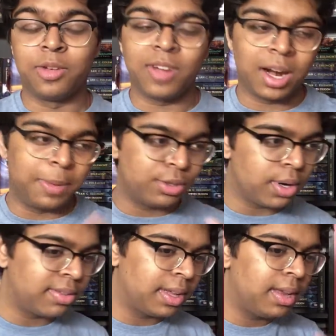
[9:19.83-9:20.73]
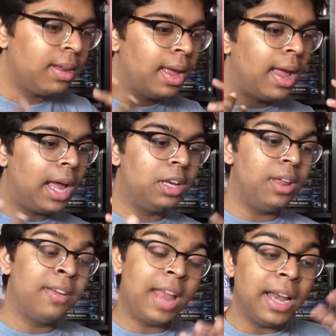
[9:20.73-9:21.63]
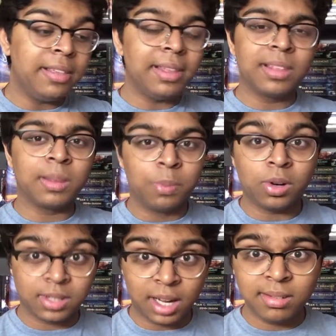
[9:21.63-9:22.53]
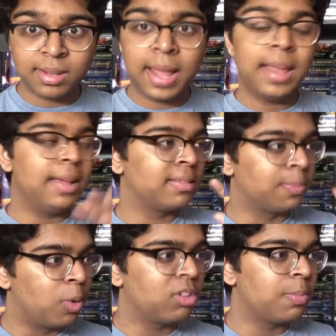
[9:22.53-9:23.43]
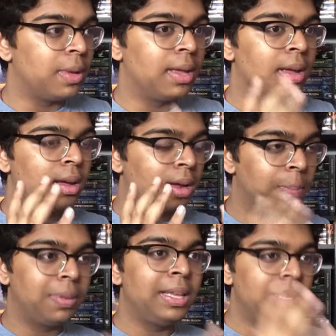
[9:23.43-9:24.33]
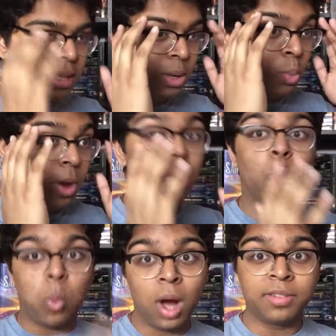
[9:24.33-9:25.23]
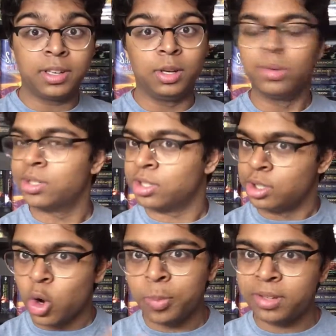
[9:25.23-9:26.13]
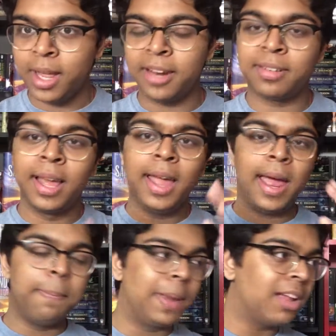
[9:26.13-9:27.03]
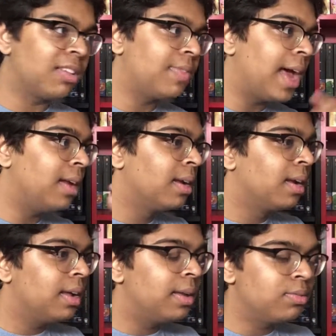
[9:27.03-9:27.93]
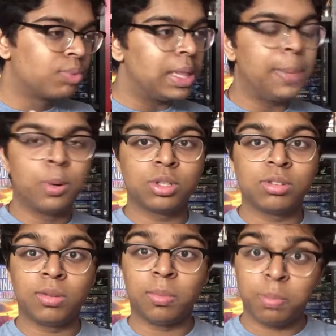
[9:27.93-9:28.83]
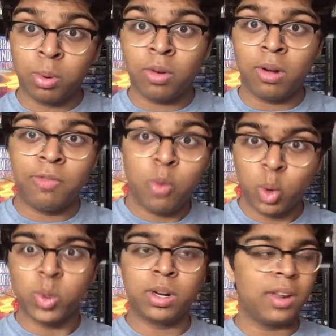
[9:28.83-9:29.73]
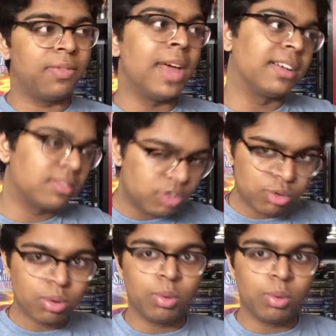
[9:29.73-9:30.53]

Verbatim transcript: You've got to be trusting it, and, you, and anything that the book does is supposed to be completely what it wants to do. There are no mistakes, and because of that, it really pushes the book forward if that's true.